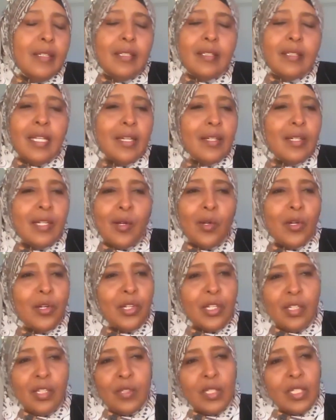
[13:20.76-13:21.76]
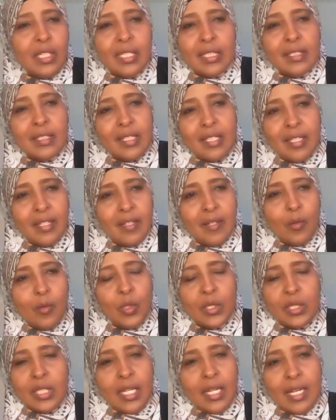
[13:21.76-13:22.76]
they're not going to even get
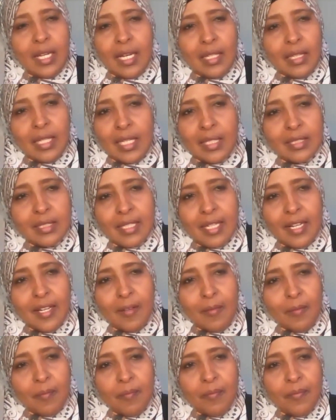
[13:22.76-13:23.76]
what they got last time.